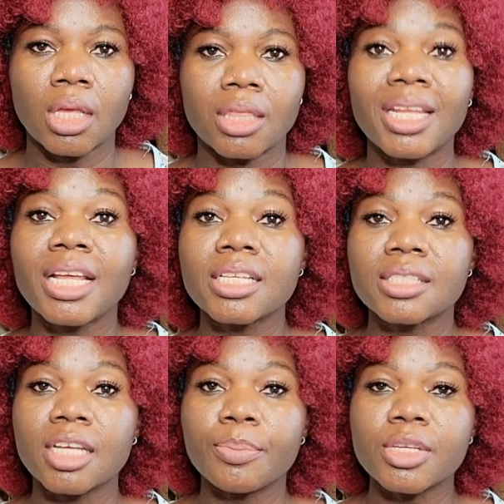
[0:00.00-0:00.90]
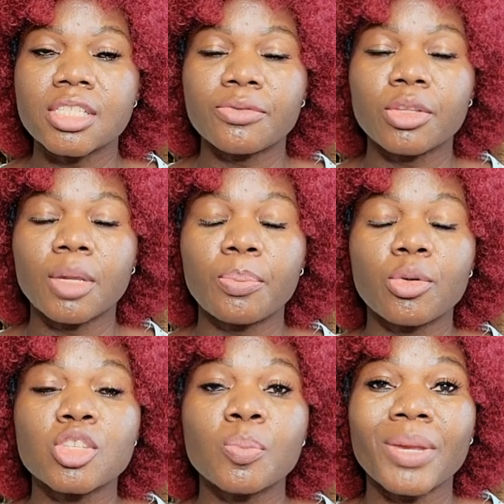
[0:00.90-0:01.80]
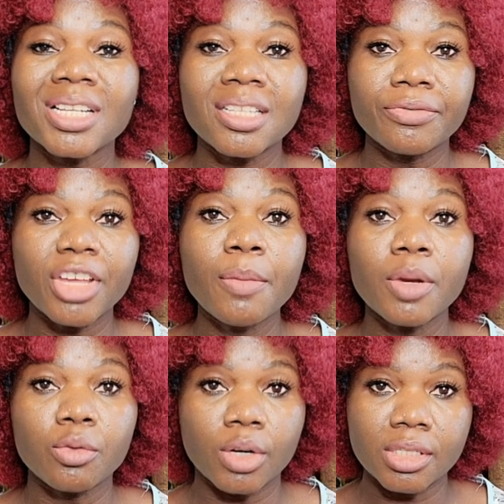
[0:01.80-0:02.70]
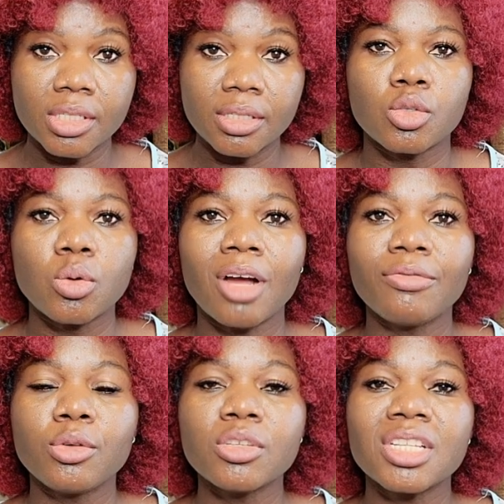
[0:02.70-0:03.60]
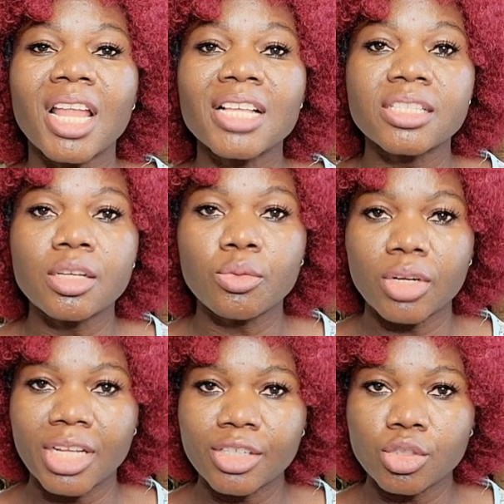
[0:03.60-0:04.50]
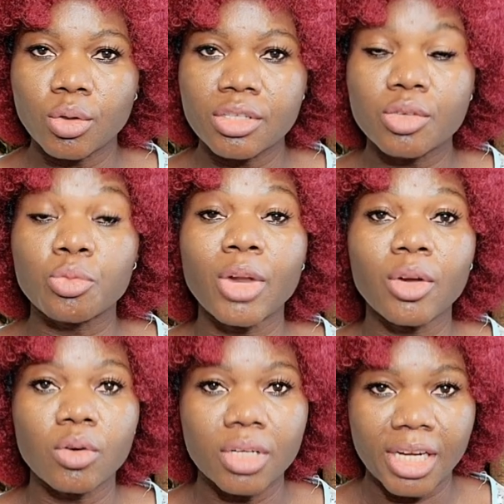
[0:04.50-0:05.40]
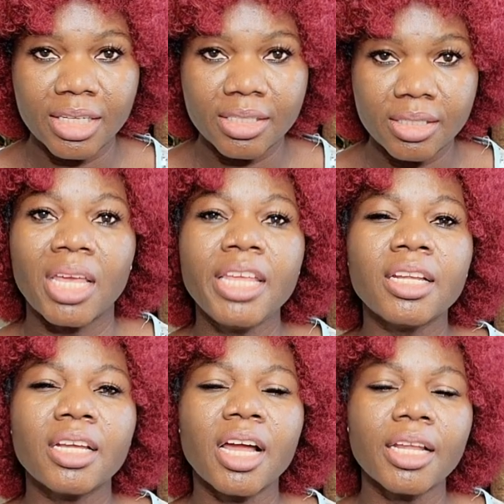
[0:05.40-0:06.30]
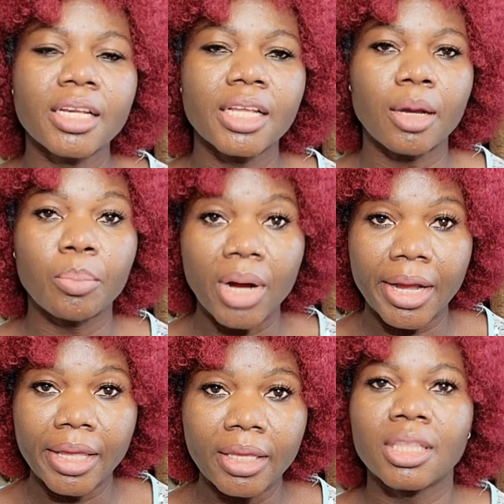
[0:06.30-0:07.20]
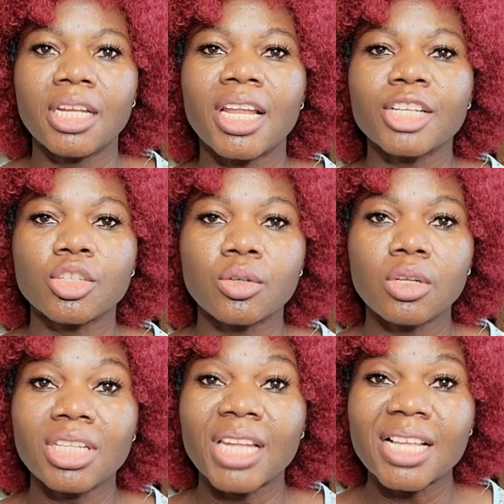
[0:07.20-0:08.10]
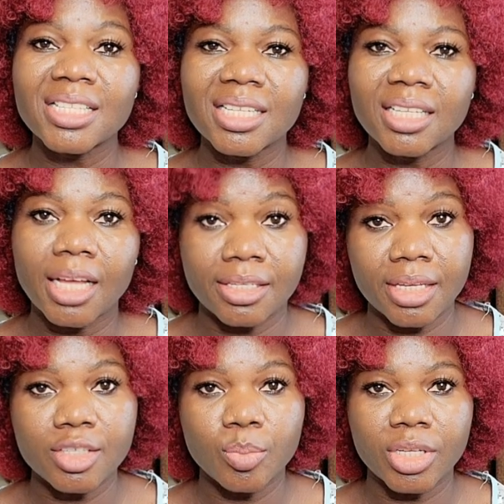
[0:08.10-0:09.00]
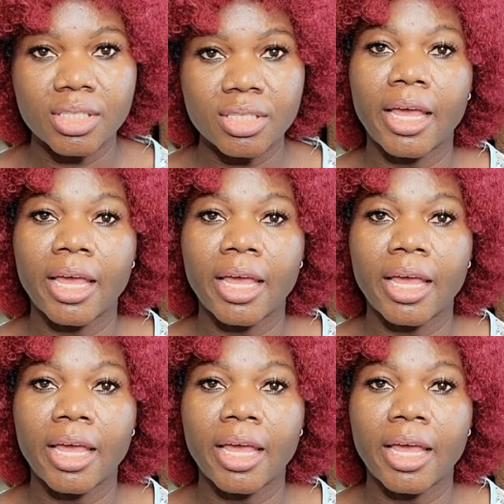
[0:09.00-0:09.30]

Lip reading: the next step is for the prospective immigrant to have those nursing credentials recognized in Canada by the National Nursing Assessment,